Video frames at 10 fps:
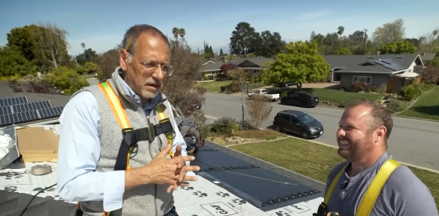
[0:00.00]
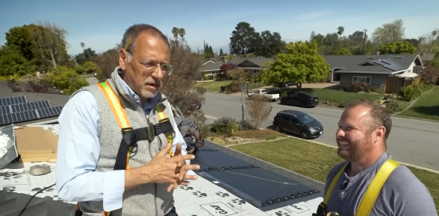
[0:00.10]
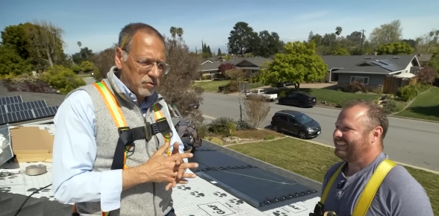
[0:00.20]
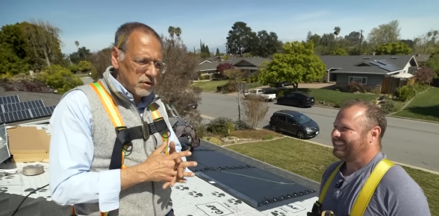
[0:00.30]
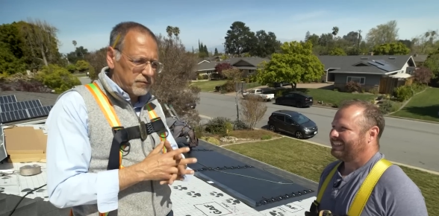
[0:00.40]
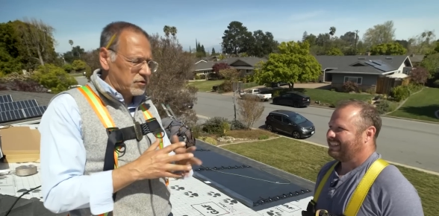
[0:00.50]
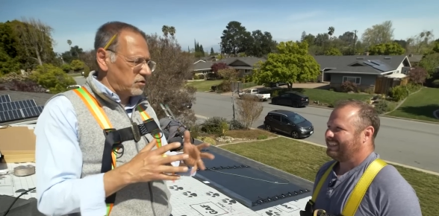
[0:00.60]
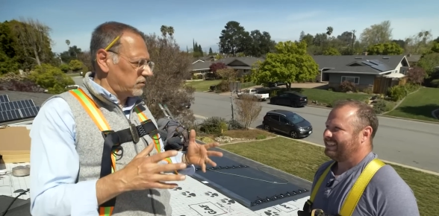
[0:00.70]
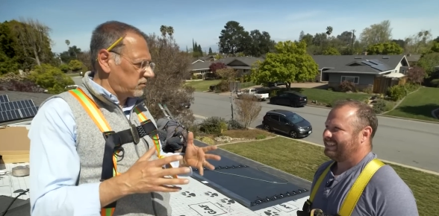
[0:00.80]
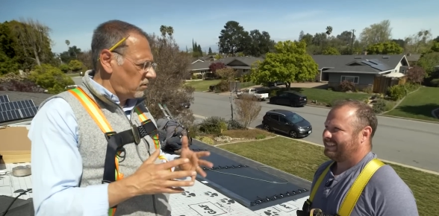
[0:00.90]
Speaker 1: a roofer
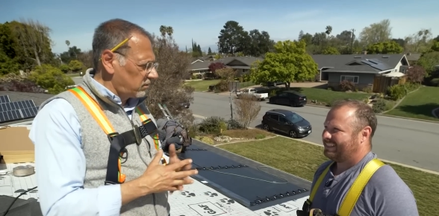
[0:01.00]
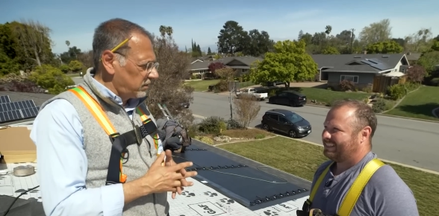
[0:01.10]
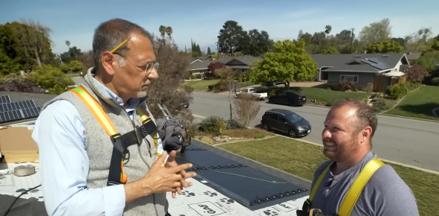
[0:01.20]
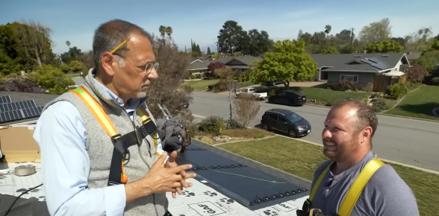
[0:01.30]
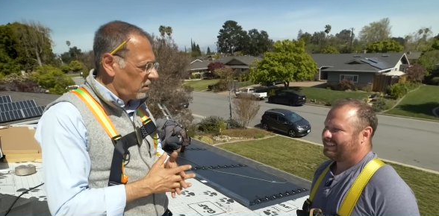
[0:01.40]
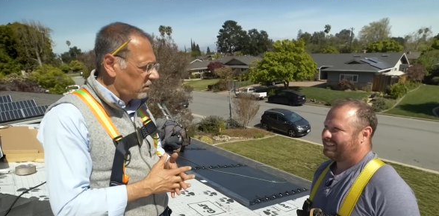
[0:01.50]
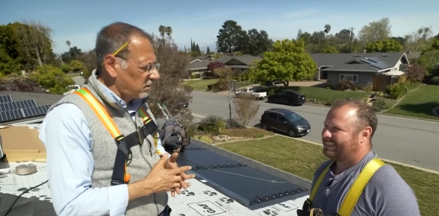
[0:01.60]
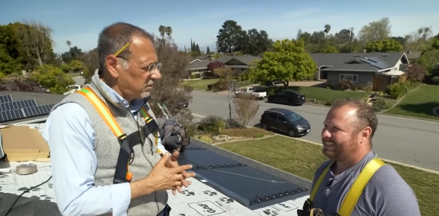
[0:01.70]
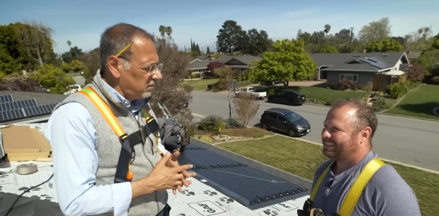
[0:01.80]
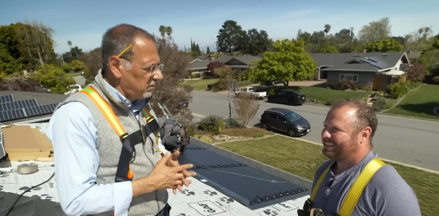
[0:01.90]
to a solar
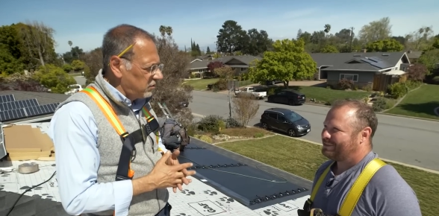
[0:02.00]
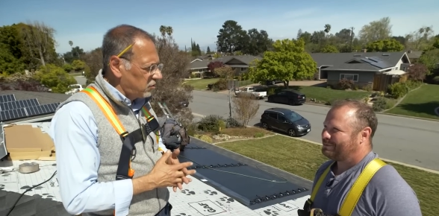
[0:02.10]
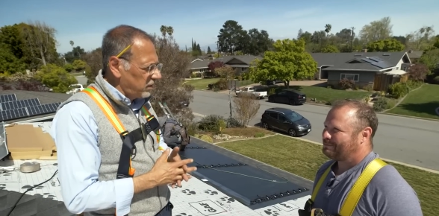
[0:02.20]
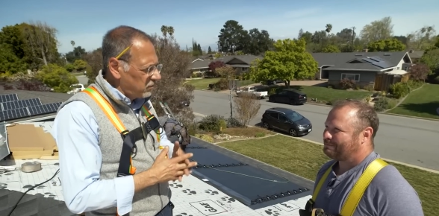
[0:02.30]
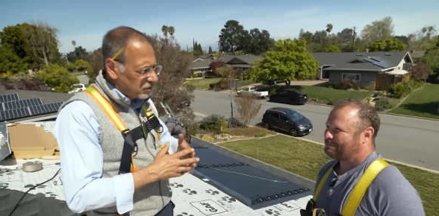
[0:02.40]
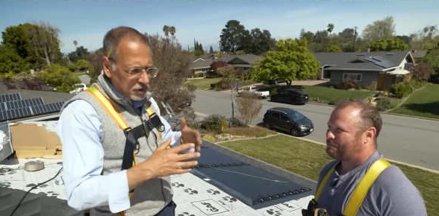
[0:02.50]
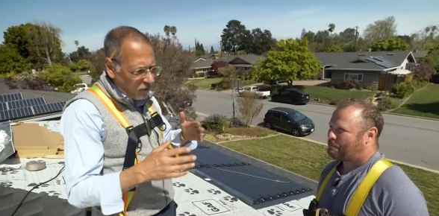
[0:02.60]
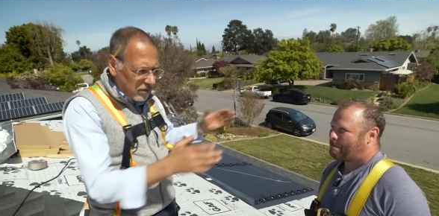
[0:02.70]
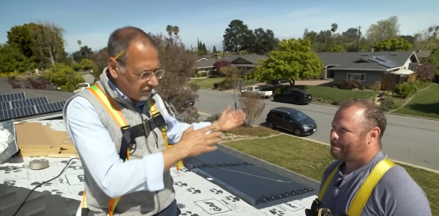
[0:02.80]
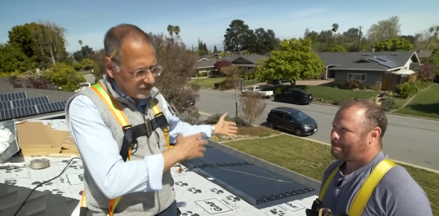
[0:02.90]
installer, doing what you've
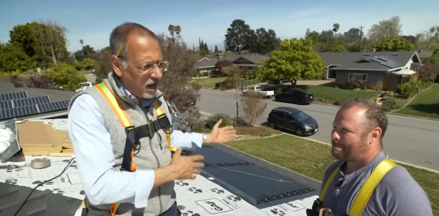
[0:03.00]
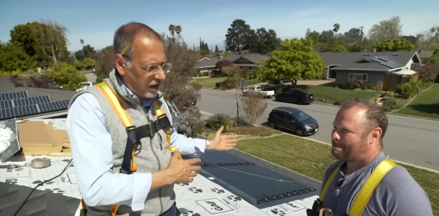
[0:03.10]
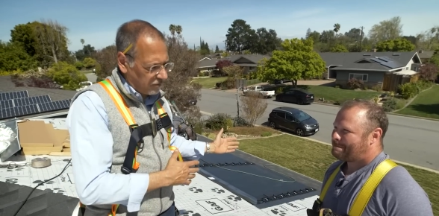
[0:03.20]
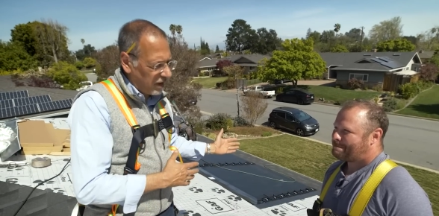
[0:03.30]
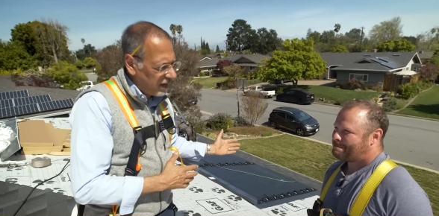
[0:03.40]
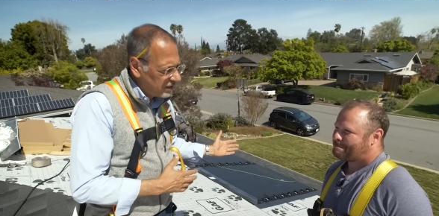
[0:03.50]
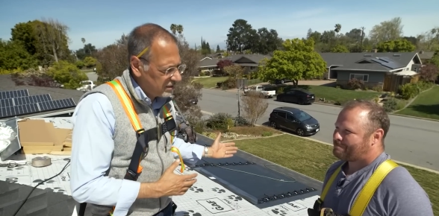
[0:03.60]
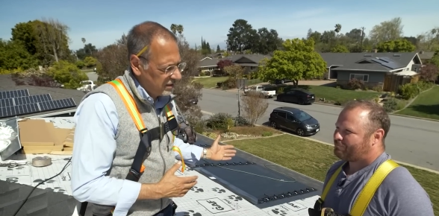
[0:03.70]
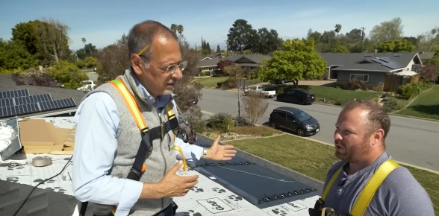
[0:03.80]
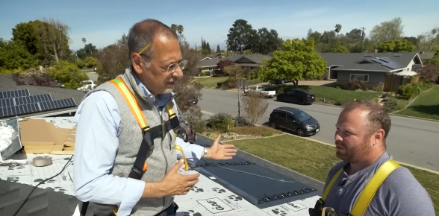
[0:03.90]
always done, right?
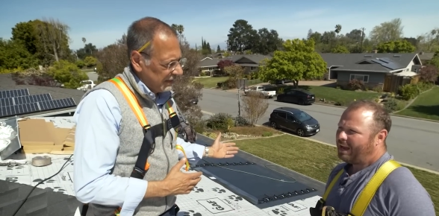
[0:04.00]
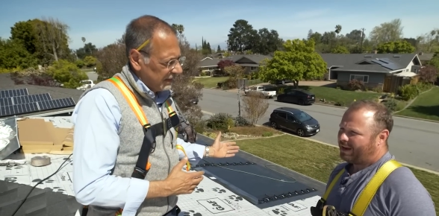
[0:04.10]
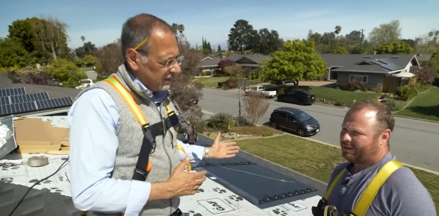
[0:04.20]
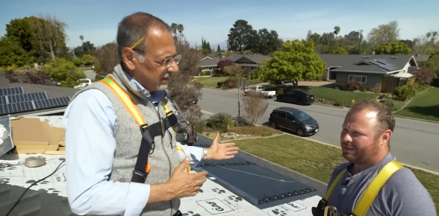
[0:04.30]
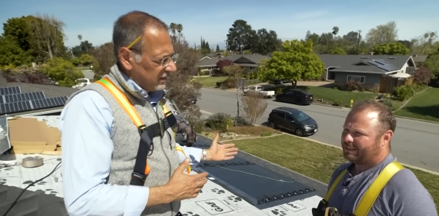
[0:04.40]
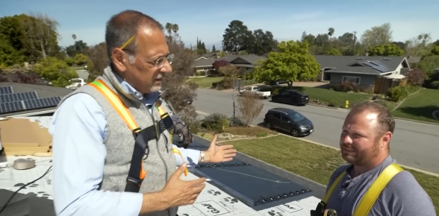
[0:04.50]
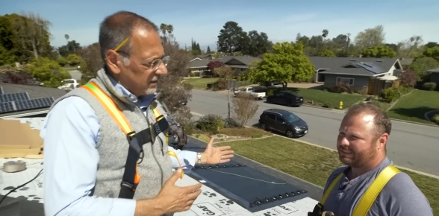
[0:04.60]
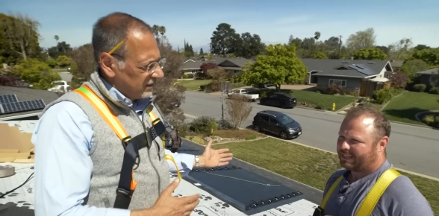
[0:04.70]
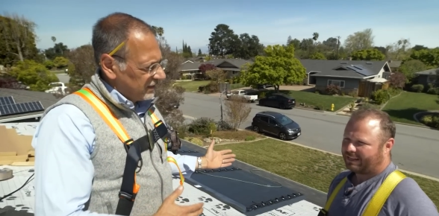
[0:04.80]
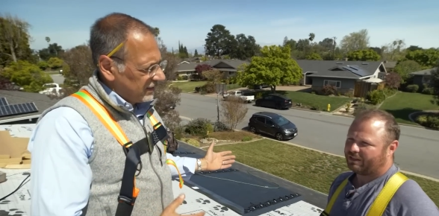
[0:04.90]
Yeah, that's
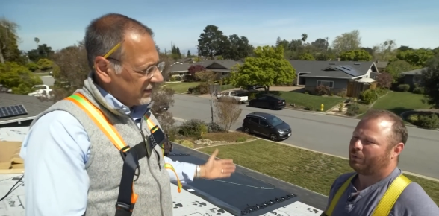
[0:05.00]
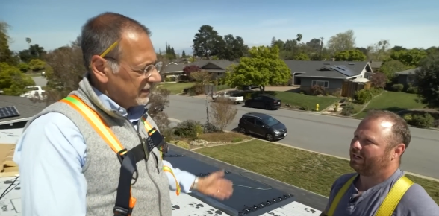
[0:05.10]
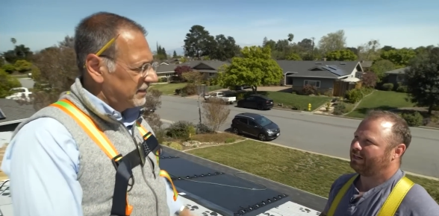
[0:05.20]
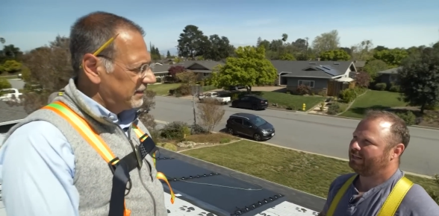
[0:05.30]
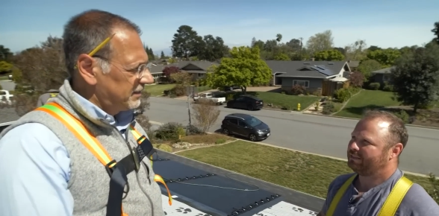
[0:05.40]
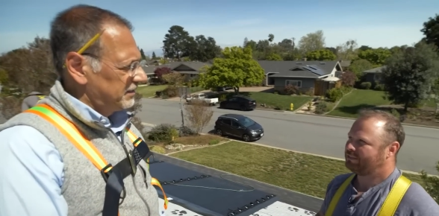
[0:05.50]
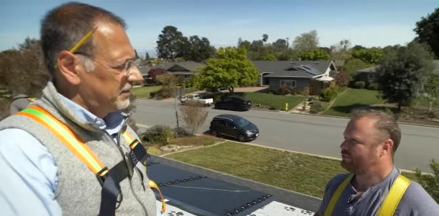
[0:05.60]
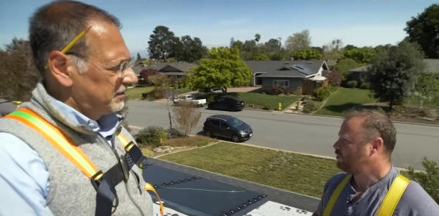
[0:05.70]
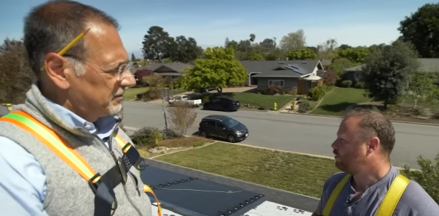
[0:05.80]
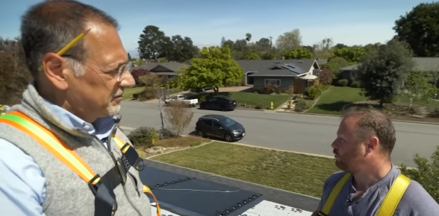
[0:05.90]
exactly what it is.
Speaker 2: And
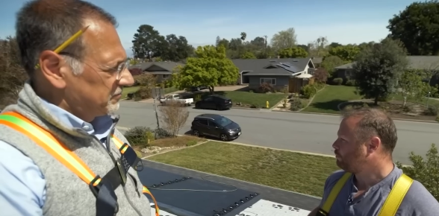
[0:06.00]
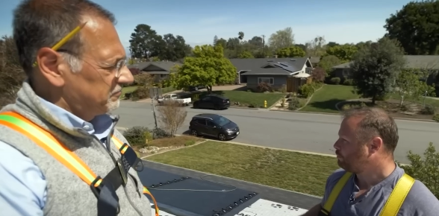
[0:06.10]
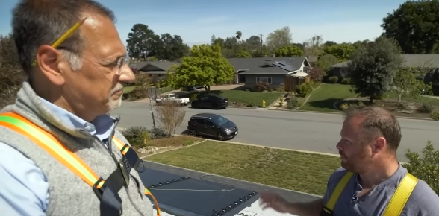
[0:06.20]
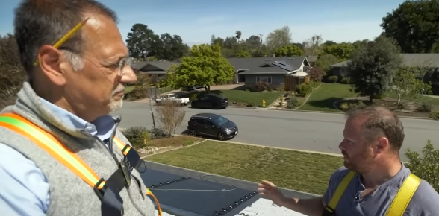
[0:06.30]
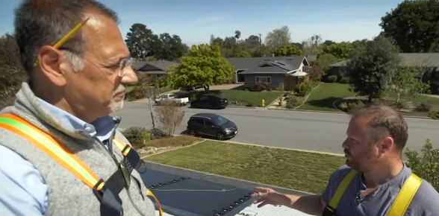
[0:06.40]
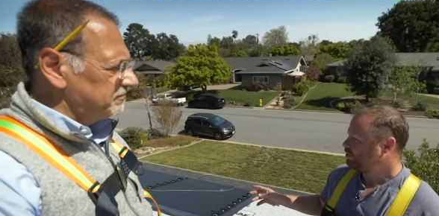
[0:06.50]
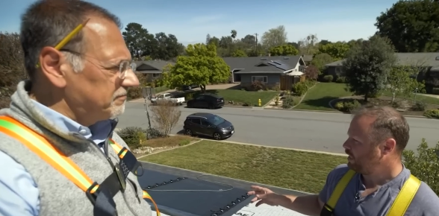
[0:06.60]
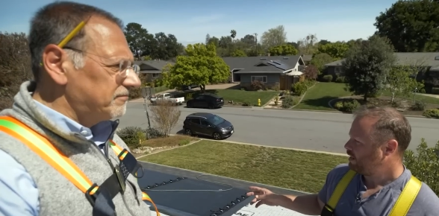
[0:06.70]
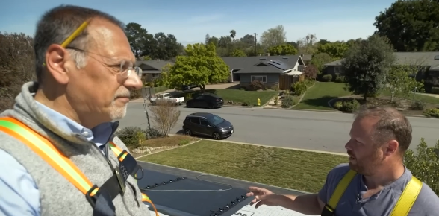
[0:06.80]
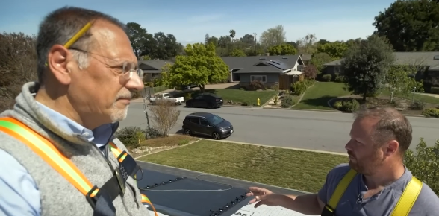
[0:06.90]
so pretty much G
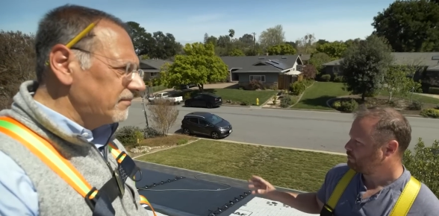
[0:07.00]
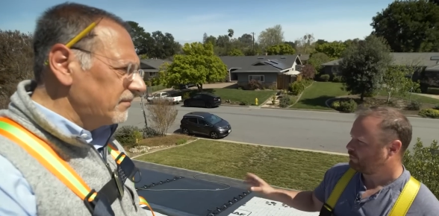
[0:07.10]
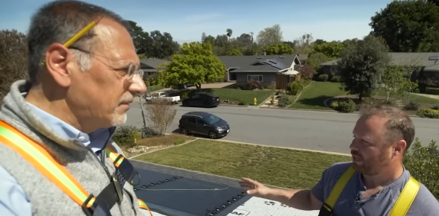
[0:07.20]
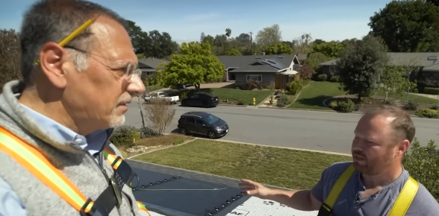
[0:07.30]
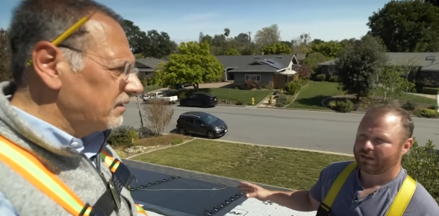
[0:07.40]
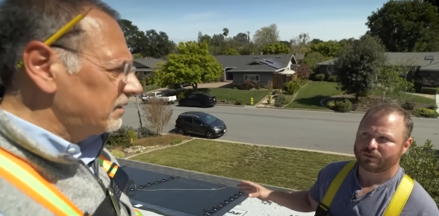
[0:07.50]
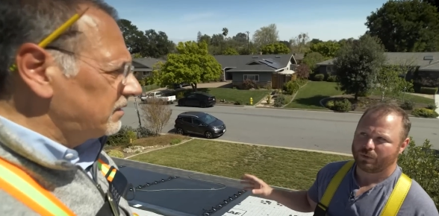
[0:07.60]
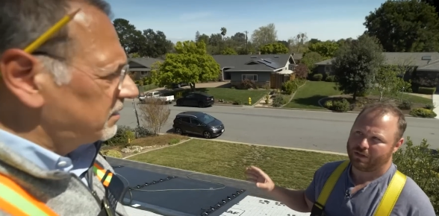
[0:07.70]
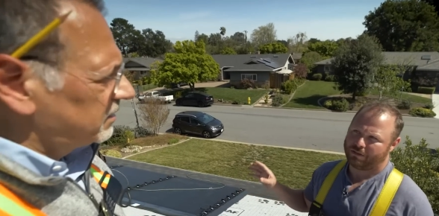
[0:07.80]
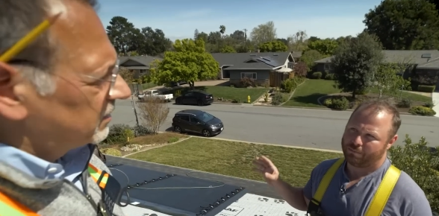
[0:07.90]
A F has provided us
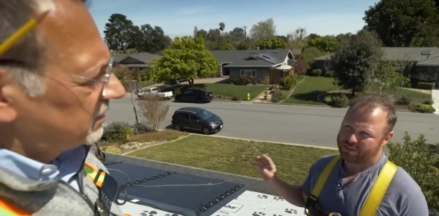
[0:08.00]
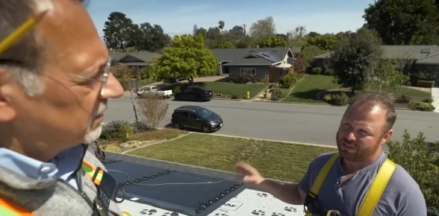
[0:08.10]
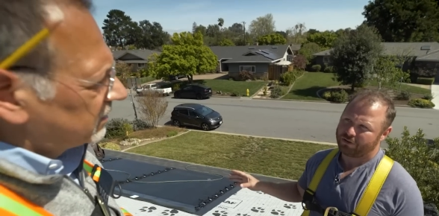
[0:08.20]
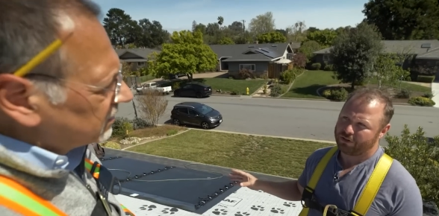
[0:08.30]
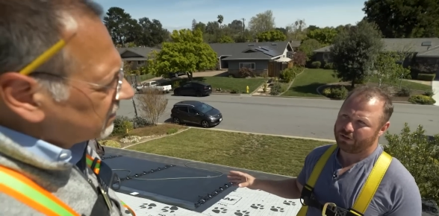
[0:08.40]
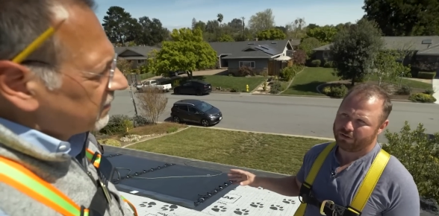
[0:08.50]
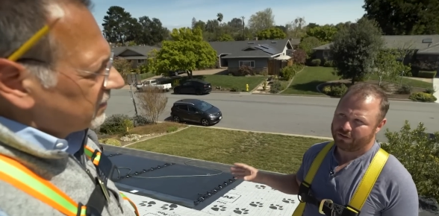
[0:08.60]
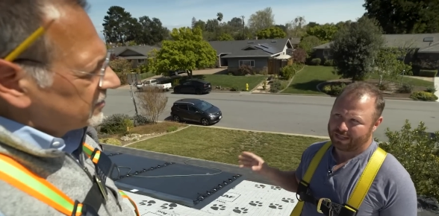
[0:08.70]
with material